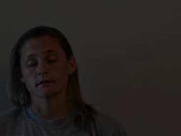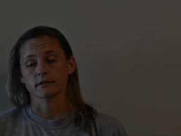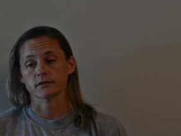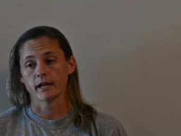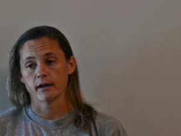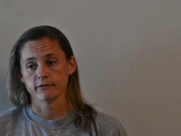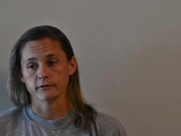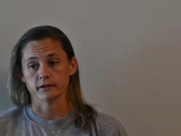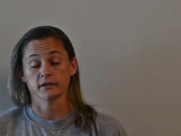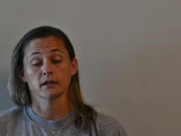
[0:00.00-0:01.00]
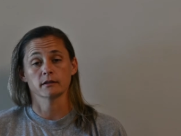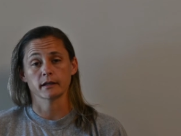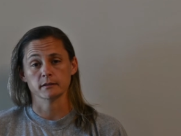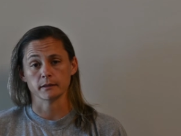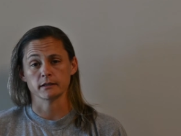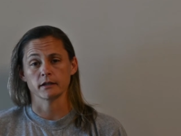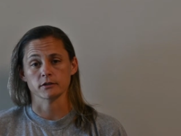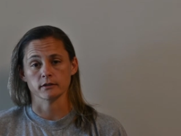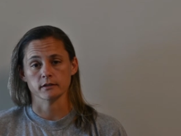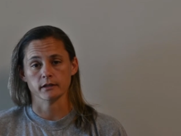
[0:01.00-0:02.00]
The staff exceeded the
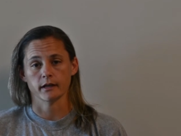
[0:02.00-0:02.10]
expectations.